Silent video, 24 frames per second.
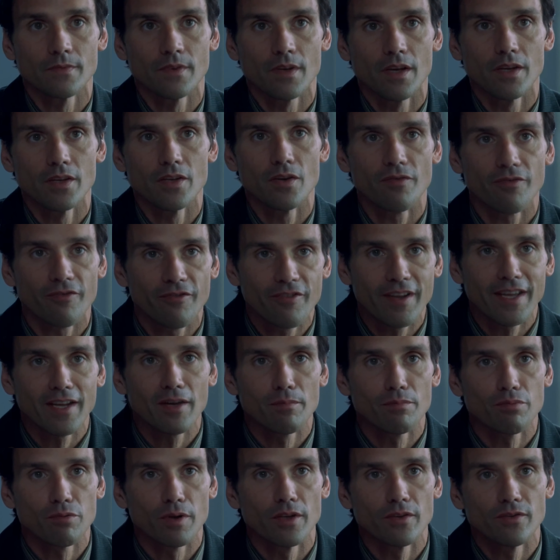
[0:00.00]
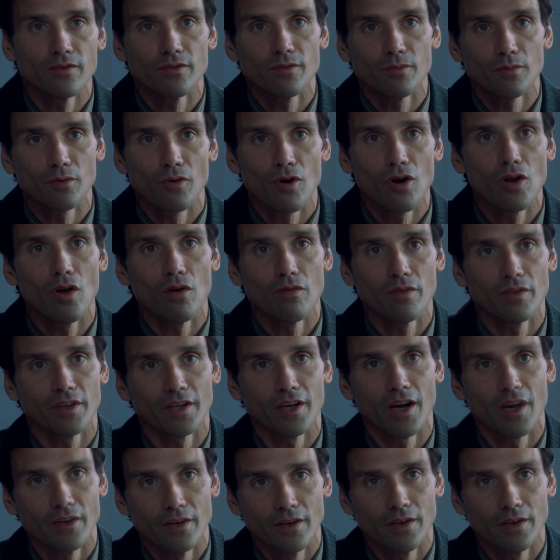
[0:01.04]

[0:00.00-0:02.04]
chooses to join her inquiry.